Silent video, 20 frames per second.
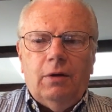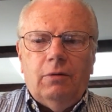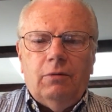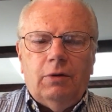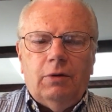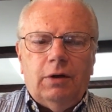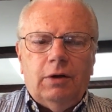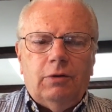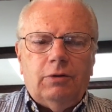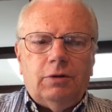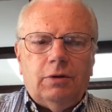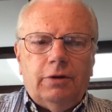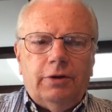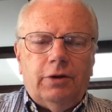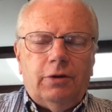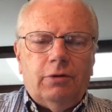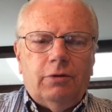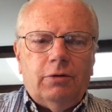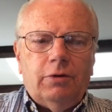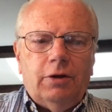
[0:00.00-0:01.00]
when I was
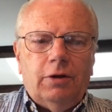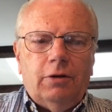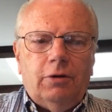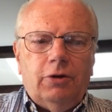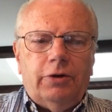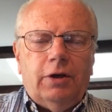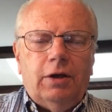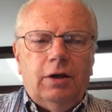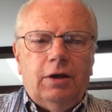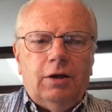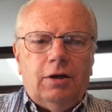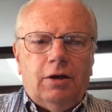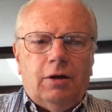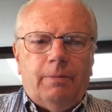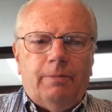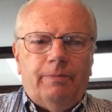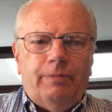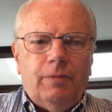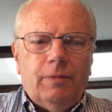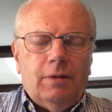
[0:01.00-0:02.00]
literally looking it up,
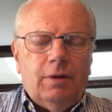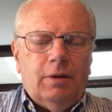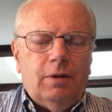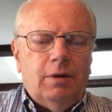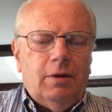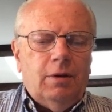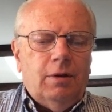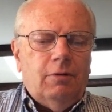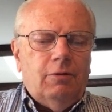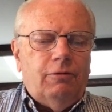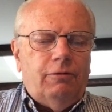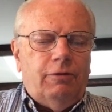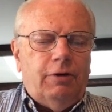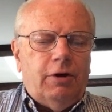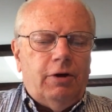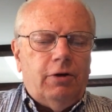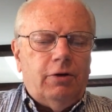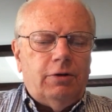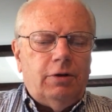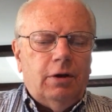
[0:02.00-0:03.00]

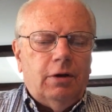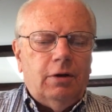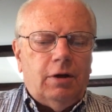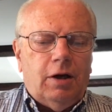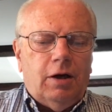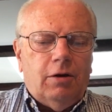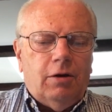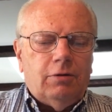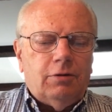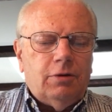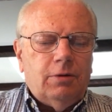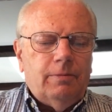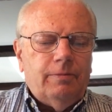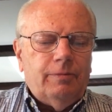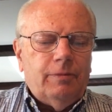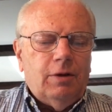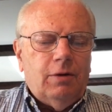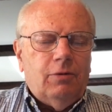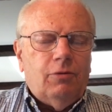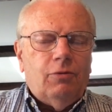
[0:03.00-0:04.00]
ferreting it out,
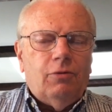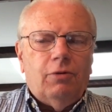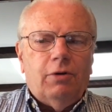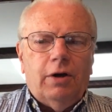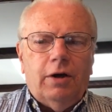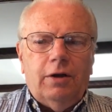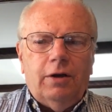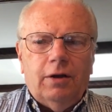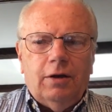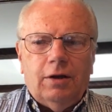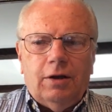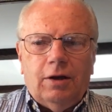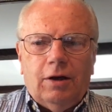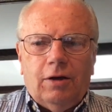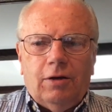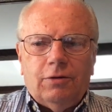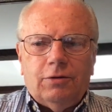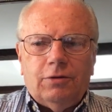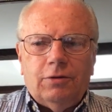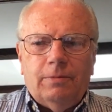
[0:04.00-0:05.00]
writing it
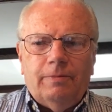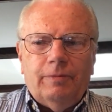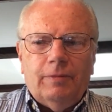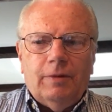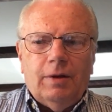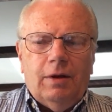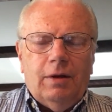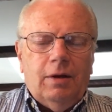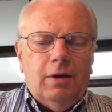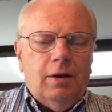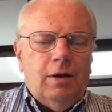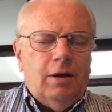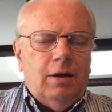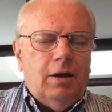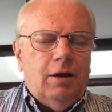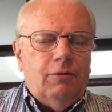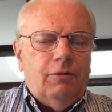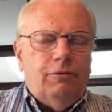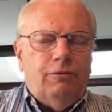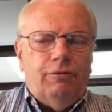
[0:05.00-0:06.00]
out,
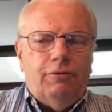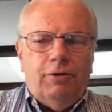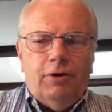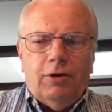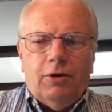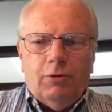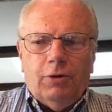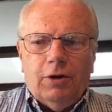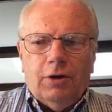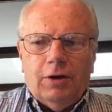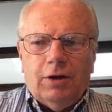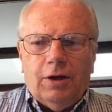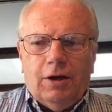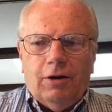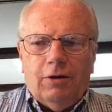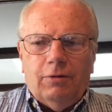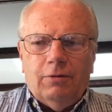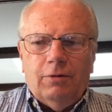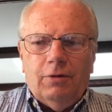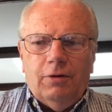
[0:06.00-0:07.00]
and figuring it
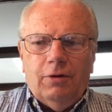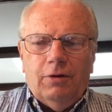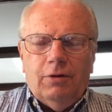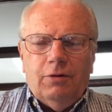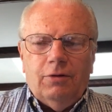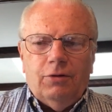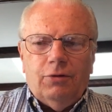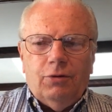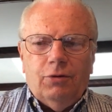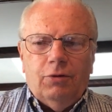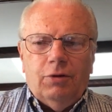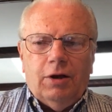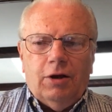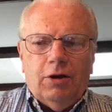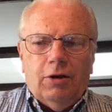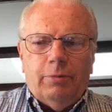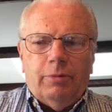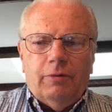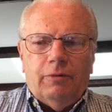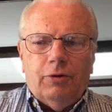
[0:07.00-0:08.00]
out through the
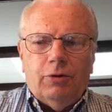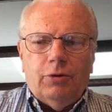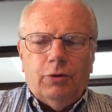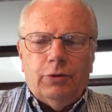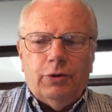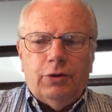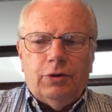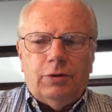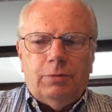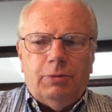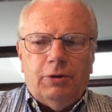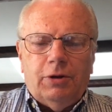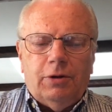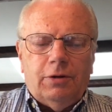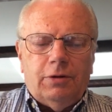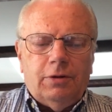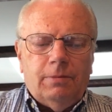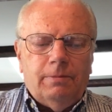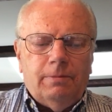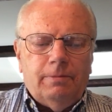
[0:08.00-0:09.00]
help of the Holy Spirit.